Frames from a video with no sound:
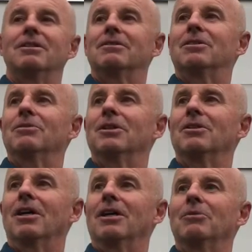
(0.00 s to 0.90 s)
to it and
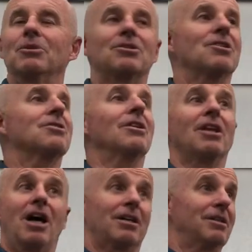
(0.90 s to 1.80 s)
all. It was just
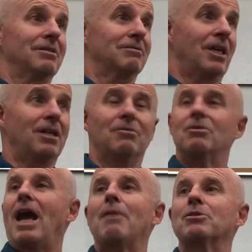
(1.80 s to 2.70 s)
luck, right?
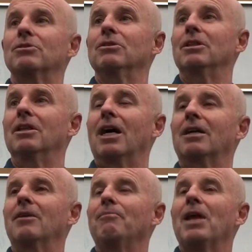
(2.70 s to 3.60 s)
Absolutely
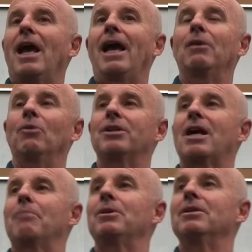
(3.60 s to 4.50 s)
luck. And what's
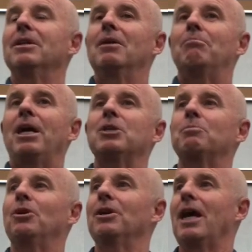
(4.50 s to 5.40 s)
happened,
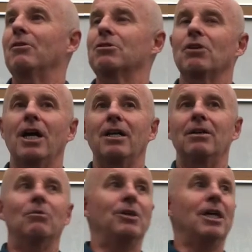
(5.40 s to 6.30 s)
baseball now is trying
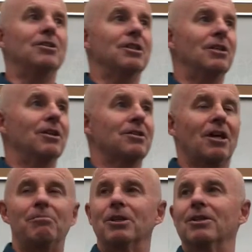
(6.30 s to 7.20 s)
to re-engineer
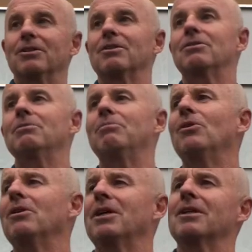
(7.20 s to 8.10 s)
itself because it's too
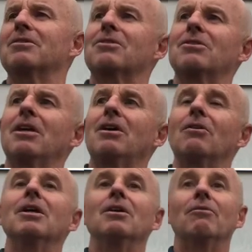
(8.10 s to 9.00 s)
boring, it's
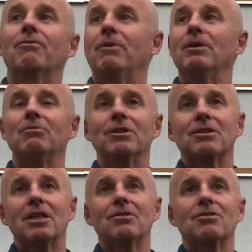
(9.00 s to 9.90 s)
slow. Well,
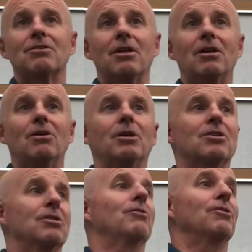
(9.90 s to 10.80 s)
it's not slow. It's
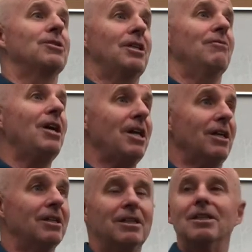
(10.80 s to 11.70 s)
slow for
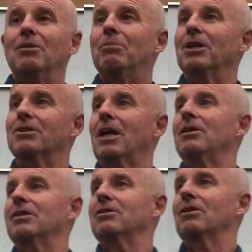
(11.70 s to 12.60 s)
TV, but it's not
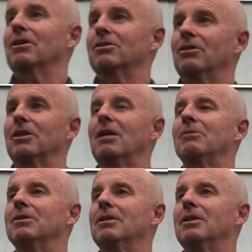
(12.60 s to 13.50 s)
necessarily a slow game.